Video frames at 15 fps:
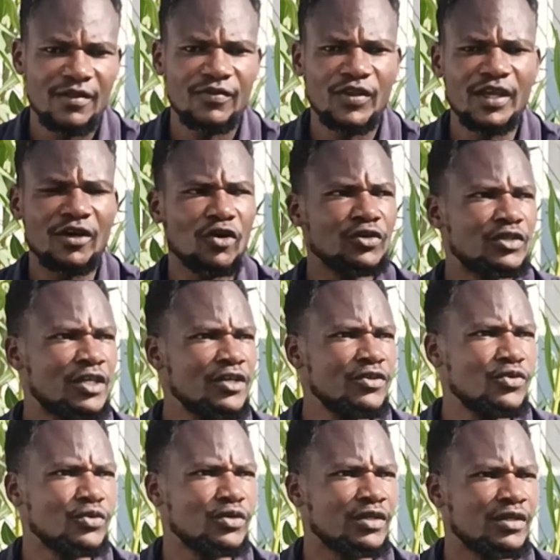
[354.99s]
They
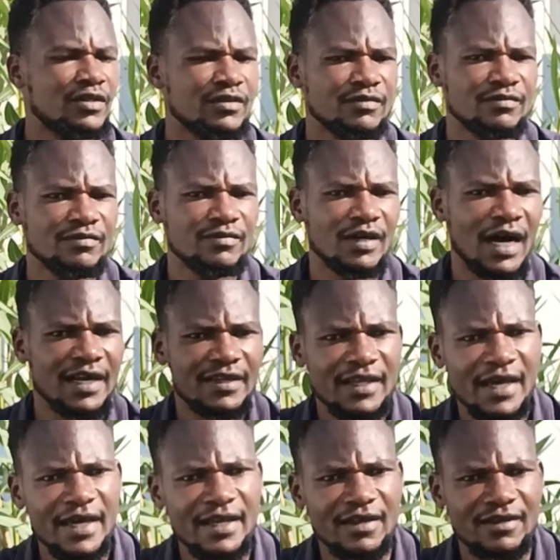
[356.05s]
continued, and
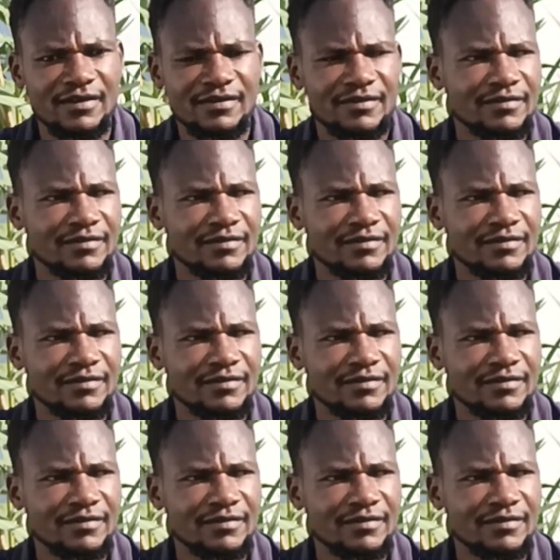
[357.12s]
then